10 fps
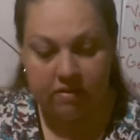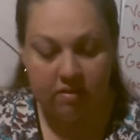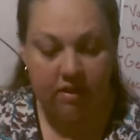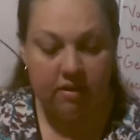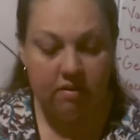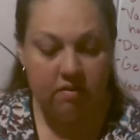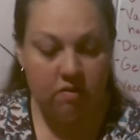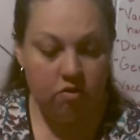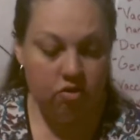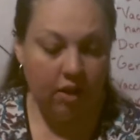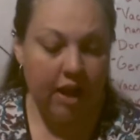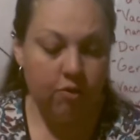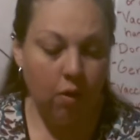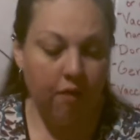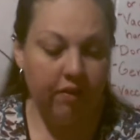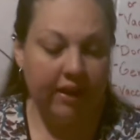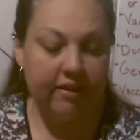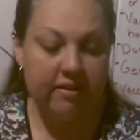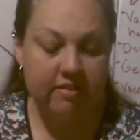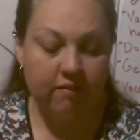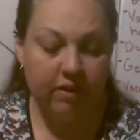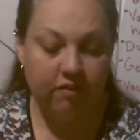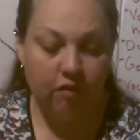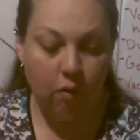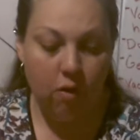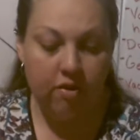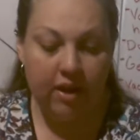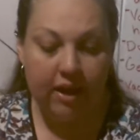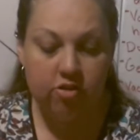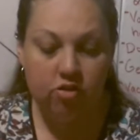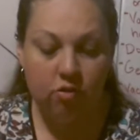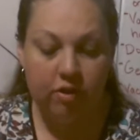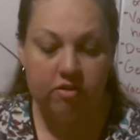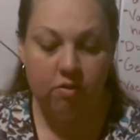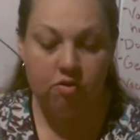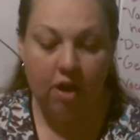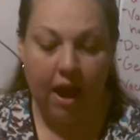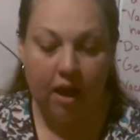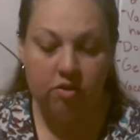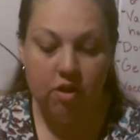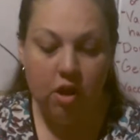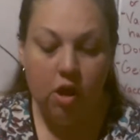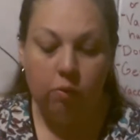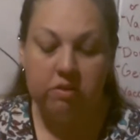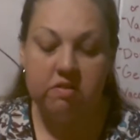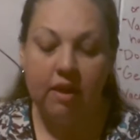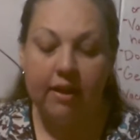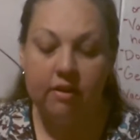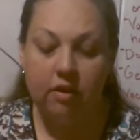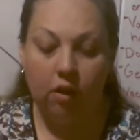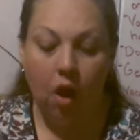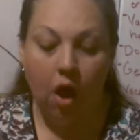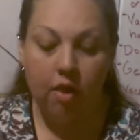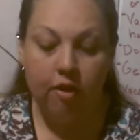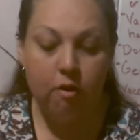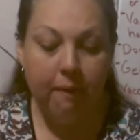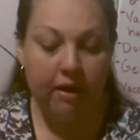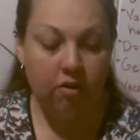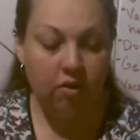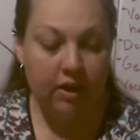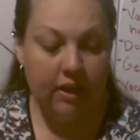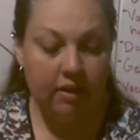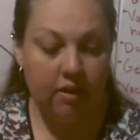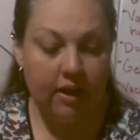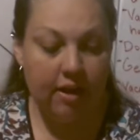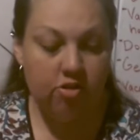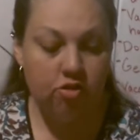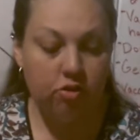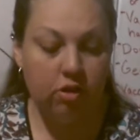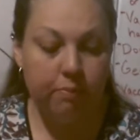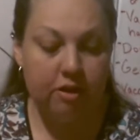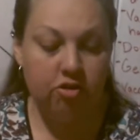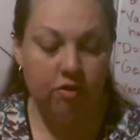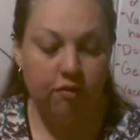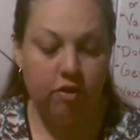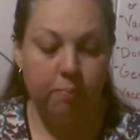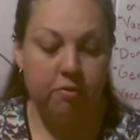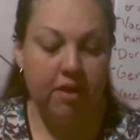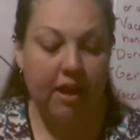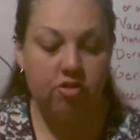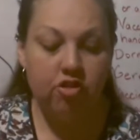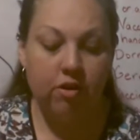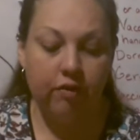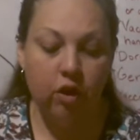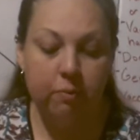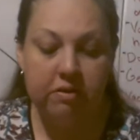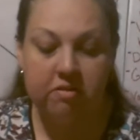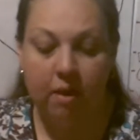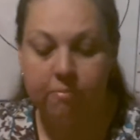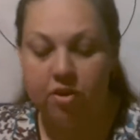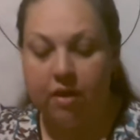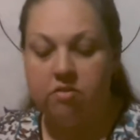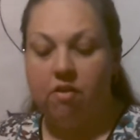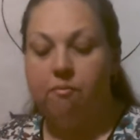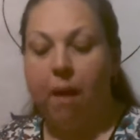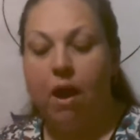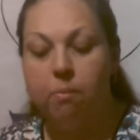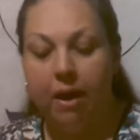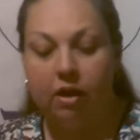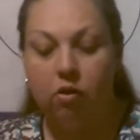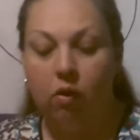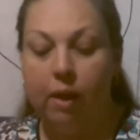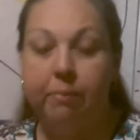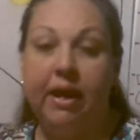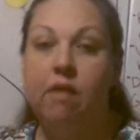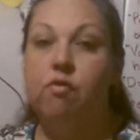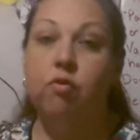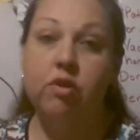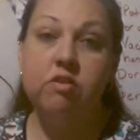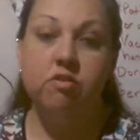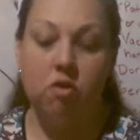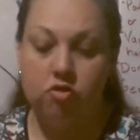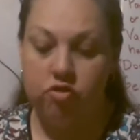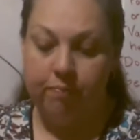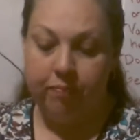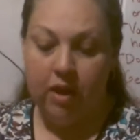says on July 12, 1974, the National Research Act was signed into law, thereby creating the National Commission for the Protection of Human Subjects of Biomedical and Behavioral Research.